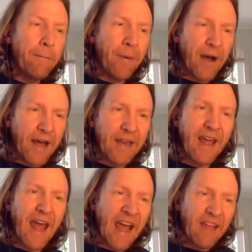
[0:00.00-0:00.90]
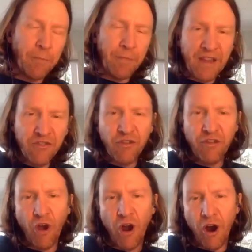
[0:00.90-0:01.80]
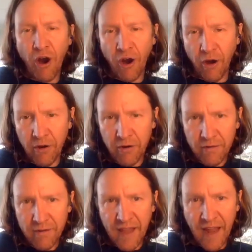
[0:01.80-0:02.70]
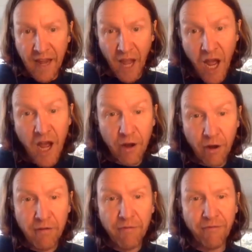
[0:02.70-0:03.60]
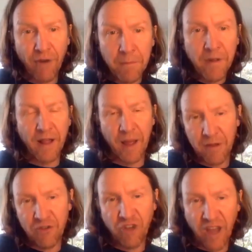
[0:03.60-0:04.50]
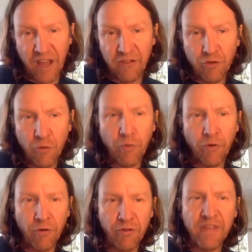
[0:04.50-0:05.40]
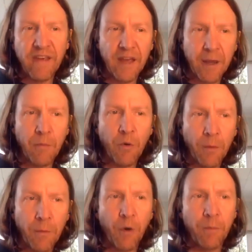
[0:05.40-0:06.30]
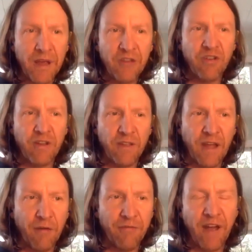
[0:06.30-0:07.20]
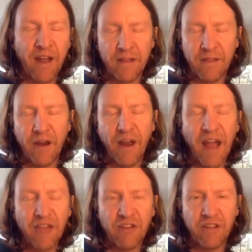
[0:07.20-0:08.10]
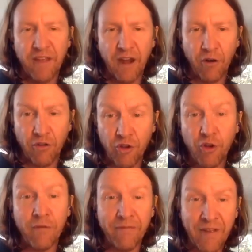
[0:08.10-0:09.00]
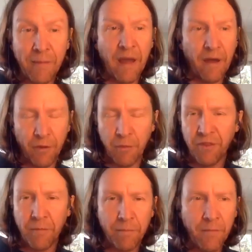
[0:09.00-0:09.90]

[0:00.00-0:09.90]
But as beaches are getting hotter from climate change, we're seeing more and more beaches that are finding their hatchlings that are skewed female. There was a